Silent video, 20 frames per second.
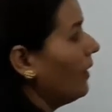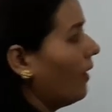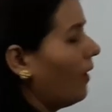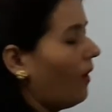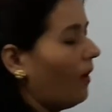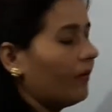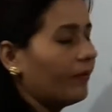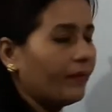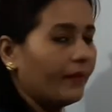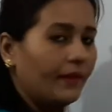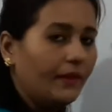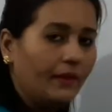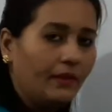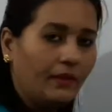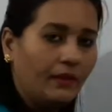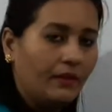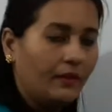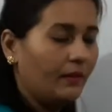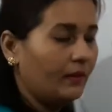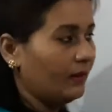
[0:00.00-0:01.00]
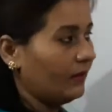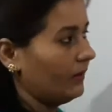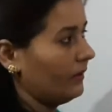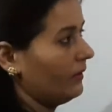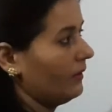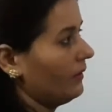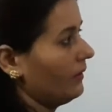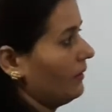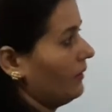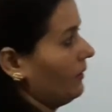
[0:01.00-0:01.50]
of the
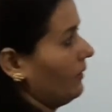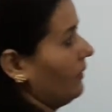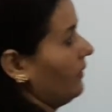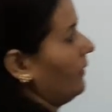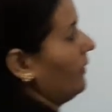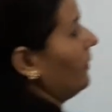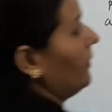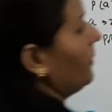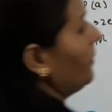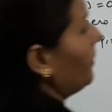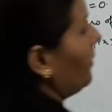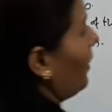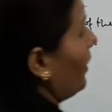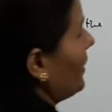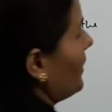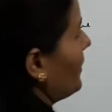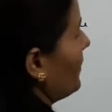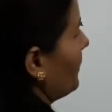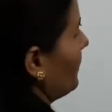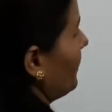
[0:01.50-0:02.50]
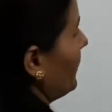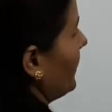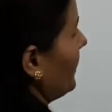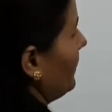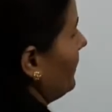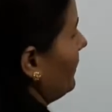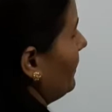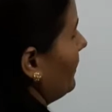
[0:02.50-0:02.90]
polynomial,